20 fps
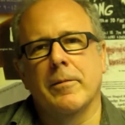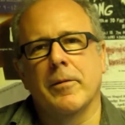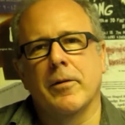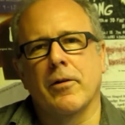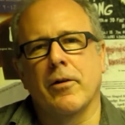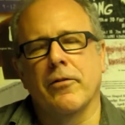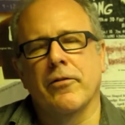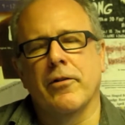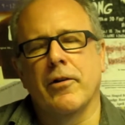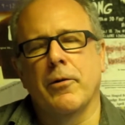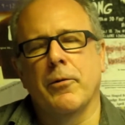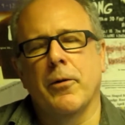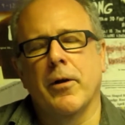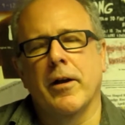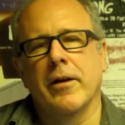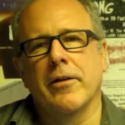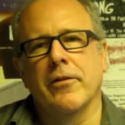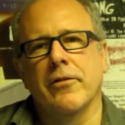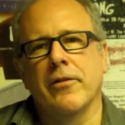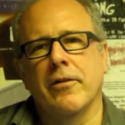I'm also
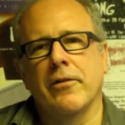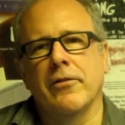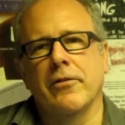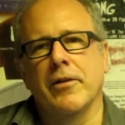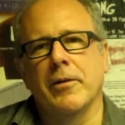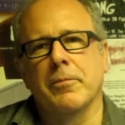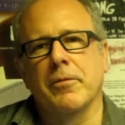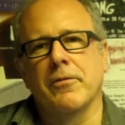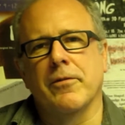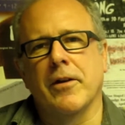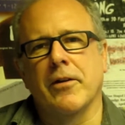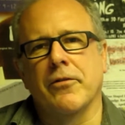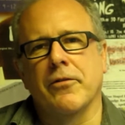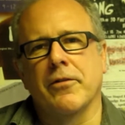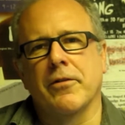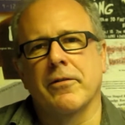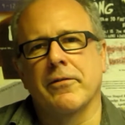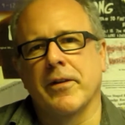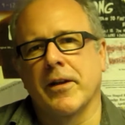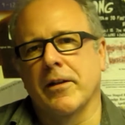an associate
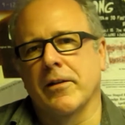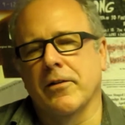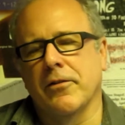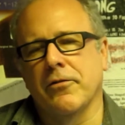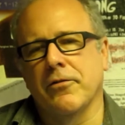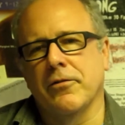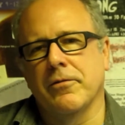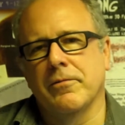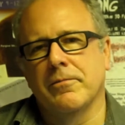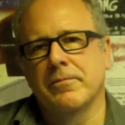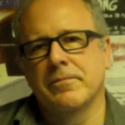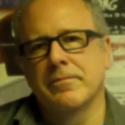professor of English.